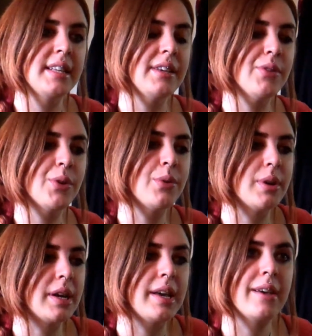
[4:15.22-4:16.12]
even though
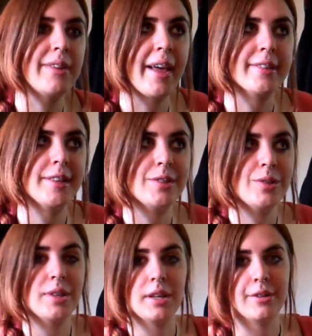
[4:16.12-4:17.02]
I have access
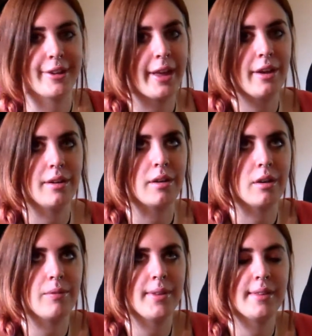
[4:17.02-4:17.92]
to the internet,
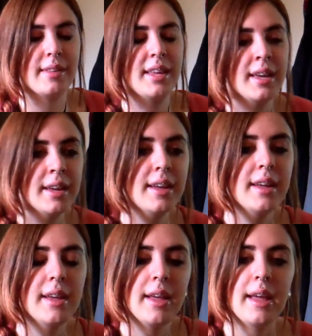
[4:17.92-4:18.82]
obviously,
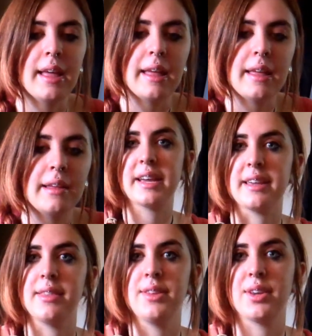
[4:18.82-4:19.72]
and I
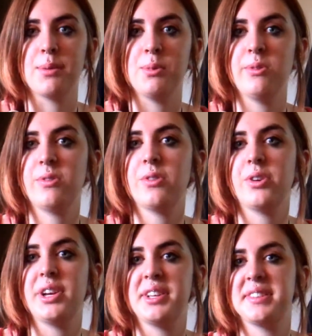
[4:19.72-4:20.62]
can look up news
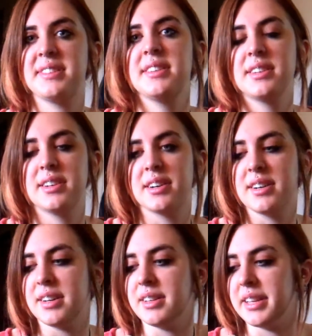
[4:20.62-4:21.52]
stories
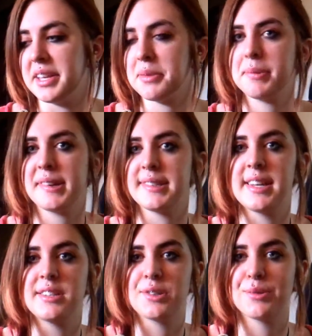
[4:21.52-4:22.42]
on like the
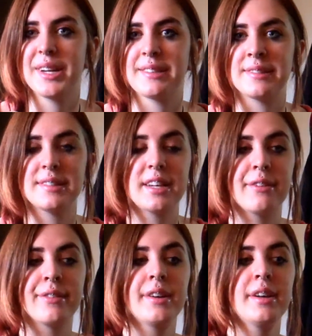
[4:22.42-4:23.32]
presidential race and stuff.